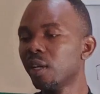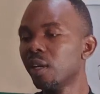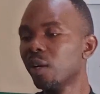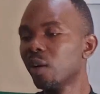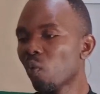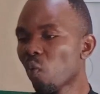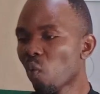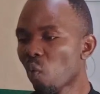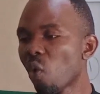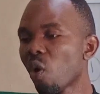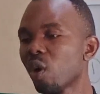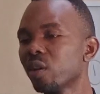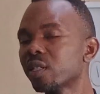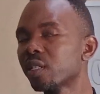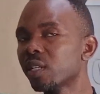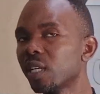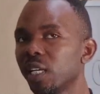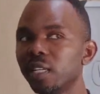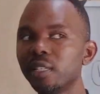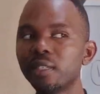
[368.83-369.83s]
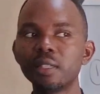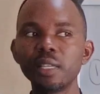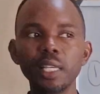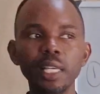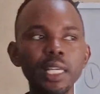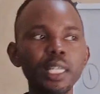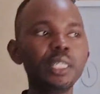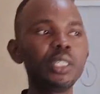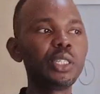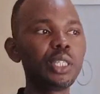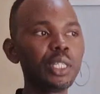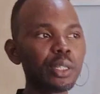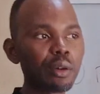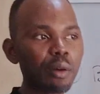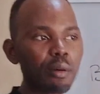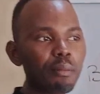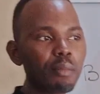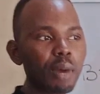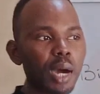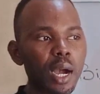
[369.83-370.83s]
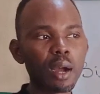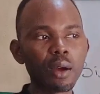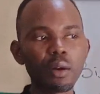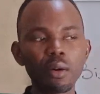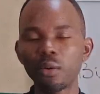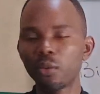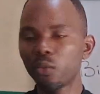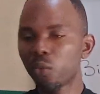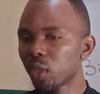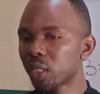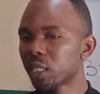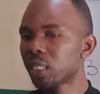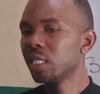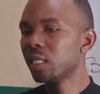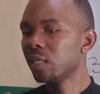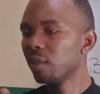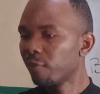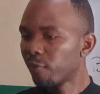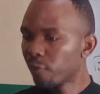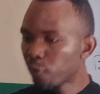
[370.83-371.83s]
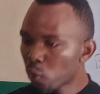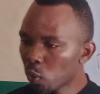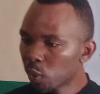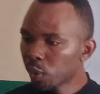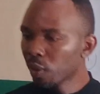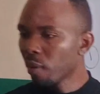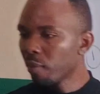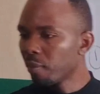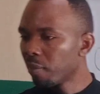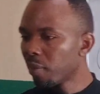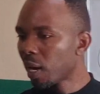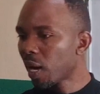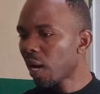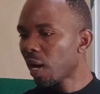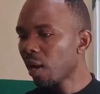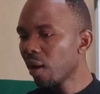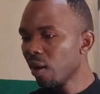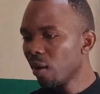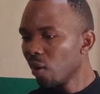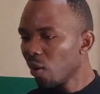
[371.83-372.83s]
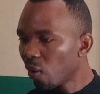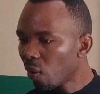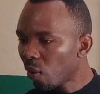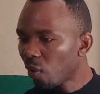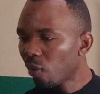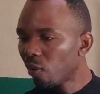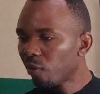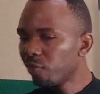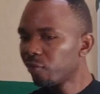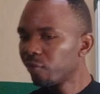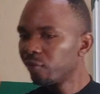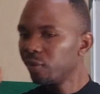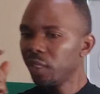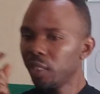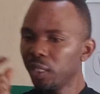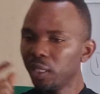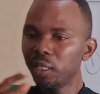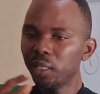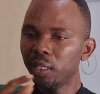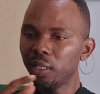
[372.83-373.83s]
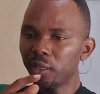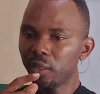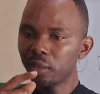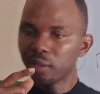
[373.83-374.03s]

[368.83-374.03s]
what is the engine number, or what is the phone number of the,